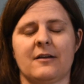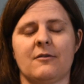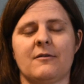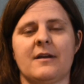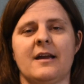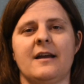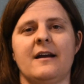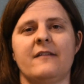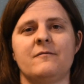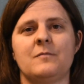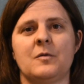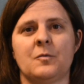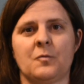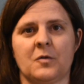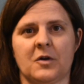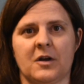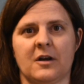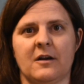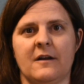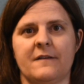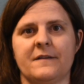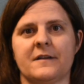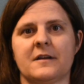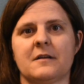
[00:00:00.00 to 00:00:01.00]
okay, I've been
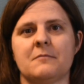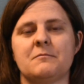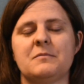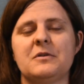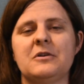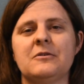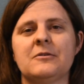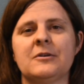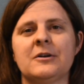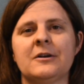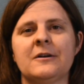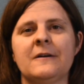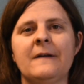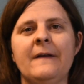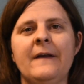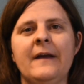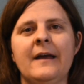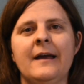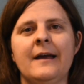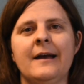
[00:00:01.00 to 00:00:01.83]
working on the computer,